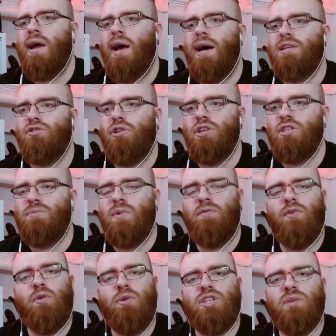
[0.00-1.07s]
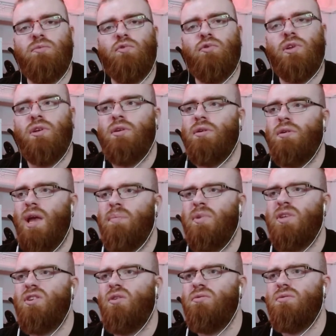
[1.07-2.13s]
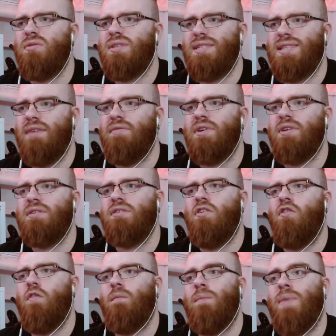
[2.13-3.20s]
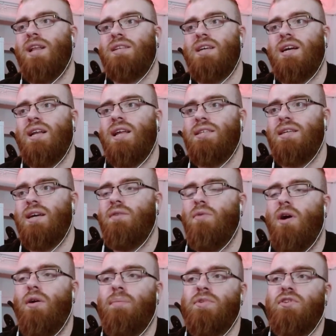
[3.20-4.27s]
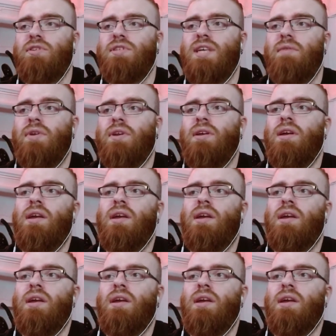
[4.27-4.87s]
As always, before we jump to the episode 7 of Battlestar Galactica, wow, episode 7,